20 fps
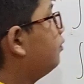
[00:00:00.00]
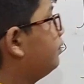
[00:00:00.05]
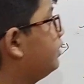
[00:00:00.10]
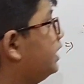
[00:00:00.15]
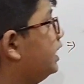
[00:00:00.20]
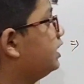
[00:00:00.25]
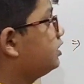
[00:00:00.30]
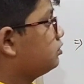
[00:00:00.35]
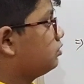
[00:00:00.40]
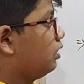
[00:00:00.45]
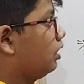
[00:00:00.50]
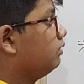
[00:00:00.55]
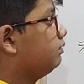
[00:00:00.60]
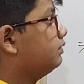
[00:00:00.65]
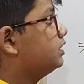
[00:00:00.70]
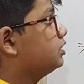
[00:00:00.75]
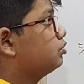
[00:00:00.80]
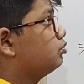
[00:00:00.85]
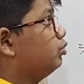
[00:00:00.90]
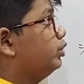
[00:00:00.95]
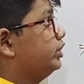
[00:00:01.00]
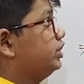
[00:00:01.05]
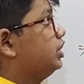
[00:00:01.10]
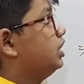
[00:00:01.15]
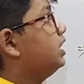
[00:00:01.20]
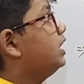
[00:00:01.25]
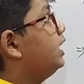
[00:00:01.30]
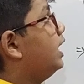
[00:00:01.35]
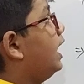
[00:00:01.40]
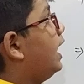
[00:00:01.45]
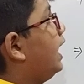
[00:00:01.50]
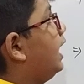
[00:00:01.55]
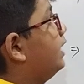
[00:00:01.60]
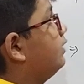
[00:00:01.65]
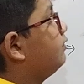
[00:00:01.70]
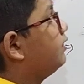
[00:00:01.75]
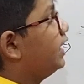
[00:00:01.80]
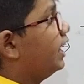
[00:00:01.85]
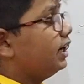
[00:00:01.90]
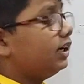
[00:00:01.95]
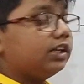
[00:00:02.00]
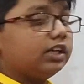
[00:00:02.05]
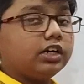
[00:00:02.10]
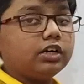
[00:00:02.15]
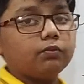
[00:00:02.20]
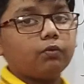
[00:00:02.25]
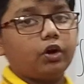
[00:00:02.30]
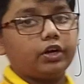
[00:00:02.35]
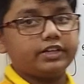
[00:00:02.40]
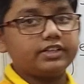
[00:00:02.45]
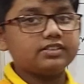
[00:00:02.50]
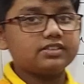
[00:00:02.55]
we had solved this question and we had learned what